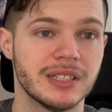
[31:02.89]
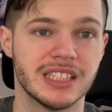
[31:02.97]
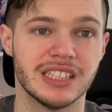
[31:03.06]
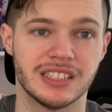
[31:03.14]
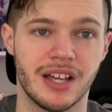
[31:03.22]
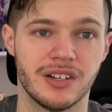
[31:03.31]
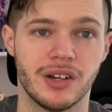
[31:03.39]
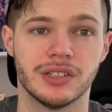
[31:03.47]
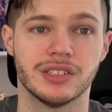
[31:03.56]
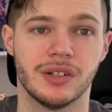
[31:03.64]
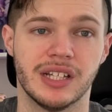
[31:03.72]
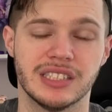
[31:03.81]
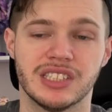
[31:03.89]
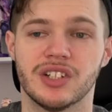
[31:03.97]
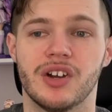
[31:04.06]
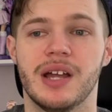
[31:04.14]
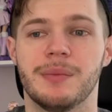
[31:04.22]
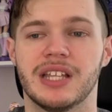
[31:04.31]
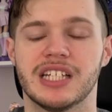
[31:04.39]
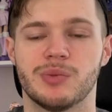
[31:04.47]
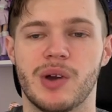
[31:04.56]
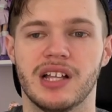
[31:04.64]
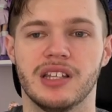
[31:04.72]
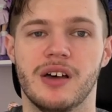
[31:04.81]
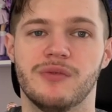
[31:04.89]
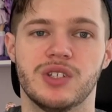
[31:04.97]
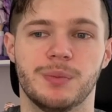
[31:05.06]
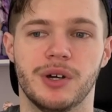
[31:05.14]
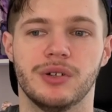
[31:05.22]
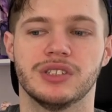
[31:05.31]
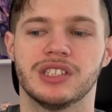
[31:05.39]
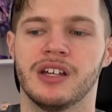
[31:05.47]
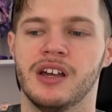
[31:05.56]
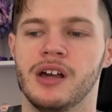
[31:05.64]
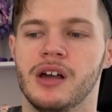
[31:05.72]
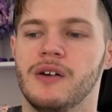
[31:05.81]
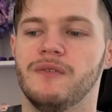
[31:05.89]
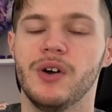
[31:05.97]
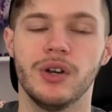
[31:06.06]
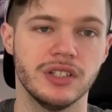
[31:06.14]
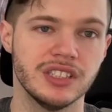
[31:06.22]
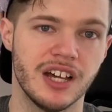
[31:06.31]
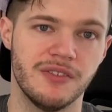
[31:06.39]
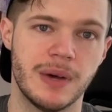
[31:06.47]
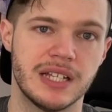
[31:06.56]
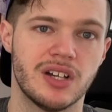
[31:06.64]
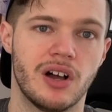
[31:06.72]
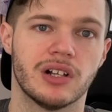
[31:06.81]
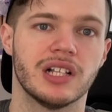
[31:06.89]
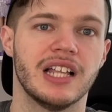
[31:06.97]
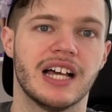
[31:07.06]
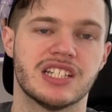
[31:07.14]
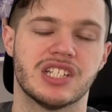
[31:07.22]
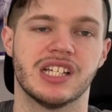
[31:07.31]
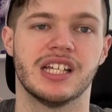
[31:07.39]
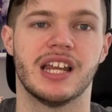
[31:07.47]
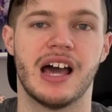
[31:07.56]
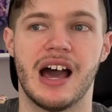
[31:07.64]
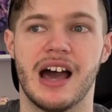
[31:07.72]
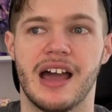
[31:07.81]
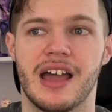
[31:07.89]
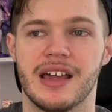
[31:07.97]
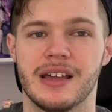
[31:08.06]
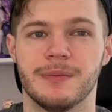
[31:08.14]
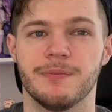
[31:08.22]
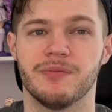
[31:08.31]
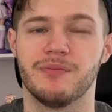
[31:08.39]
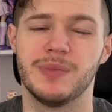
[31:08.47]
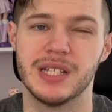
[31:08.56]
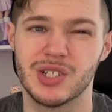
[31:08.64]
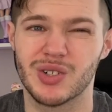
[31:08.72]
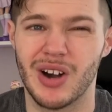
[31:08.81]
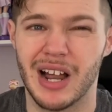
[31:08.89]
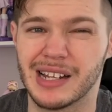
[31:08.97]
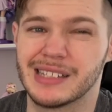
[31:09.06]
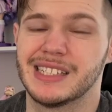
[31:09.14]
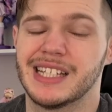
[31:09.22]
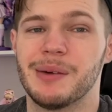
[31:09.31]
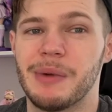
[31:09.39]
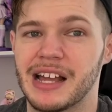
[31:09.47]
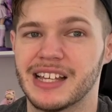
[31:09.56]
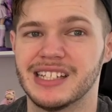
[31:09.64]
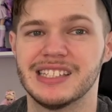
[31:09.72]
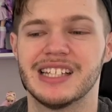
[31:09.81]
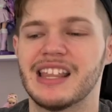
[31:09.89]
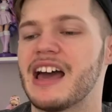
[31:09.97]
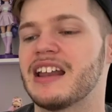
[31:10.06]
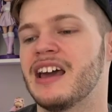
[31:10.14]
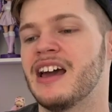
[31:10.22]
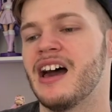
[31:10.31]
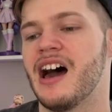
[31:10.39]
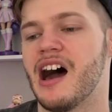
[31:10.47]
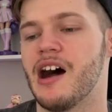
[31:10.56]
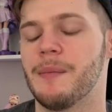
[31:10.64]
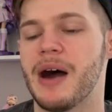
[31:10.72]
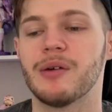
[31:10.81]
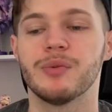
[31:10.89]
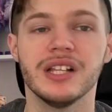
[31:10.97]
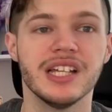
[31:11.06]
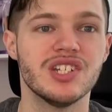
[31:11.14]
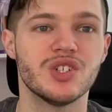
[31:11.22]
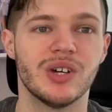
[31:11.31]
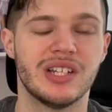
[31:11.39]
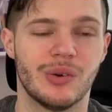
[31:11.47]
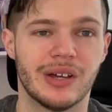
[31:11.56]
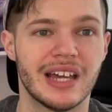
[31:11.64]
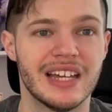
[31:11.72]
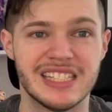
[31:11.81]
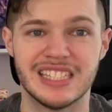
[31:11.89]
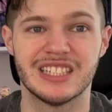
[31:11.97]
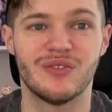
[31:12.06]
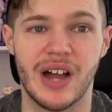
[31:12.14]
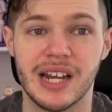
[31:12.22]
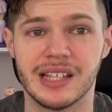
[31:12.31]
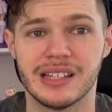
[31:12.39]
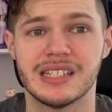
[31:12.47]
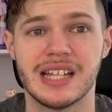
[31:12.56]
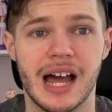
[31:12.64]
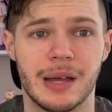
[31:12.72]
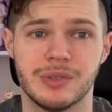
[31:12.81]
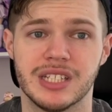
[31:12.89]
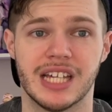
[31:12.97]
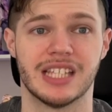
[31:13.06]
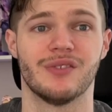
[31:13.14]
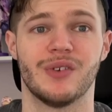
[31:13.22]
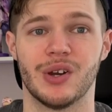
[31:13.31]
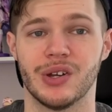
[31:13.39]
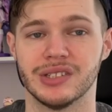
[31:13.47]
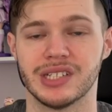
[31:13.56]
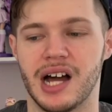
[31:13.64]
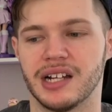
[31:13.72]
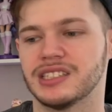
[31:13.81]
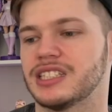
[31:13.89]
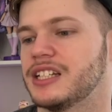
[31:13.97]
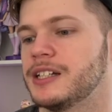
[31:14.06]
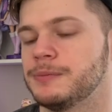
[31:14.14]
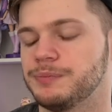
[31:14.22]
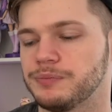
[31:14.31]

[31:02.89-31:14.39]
It's his.dolls on Instagram, and that's where I love to post photos of my doll collection. I've been trying to get back into that. I really enjoy doing it. It's just finding the time to take the photos, honestly.